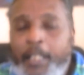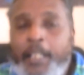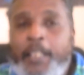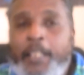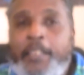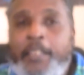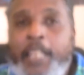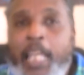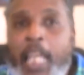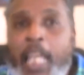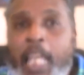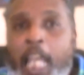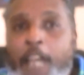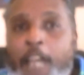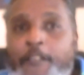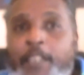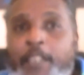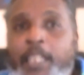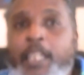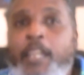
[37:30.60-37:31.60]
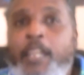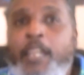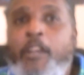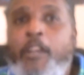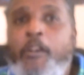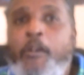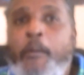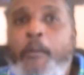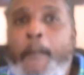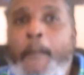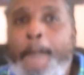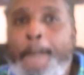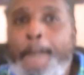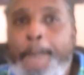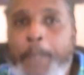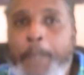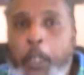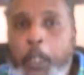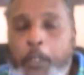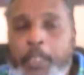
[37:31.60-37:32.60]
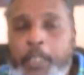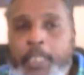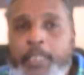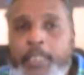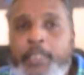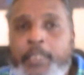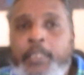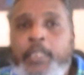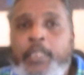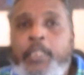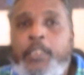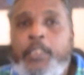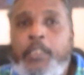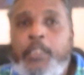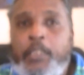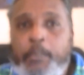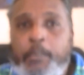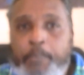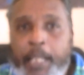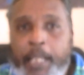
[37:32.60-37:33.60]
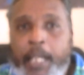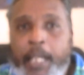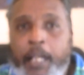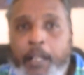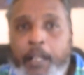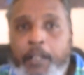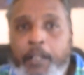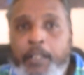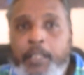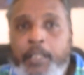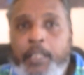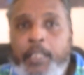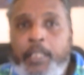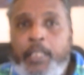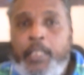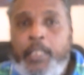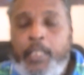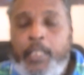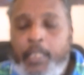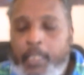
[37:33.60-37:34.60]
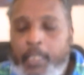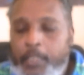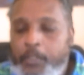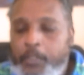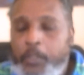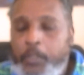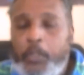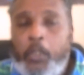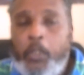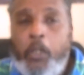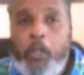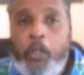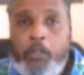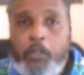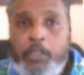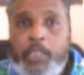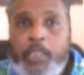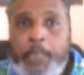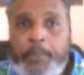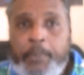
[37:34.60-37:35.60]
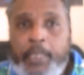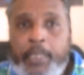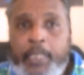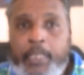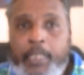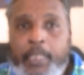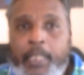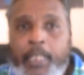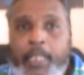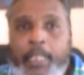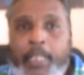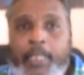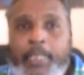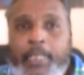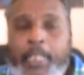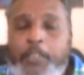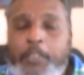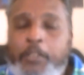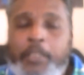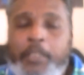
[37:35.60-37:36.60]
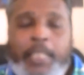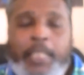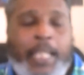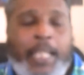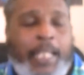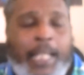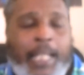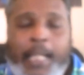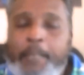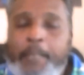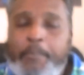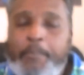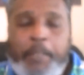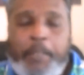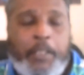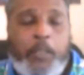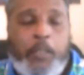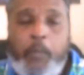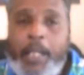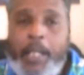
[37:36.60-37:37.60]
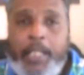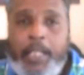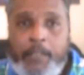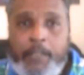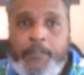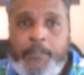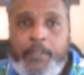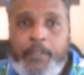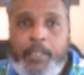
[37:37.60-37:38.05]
The heavy burden to bear is to hold something that you cannot bear the weight of.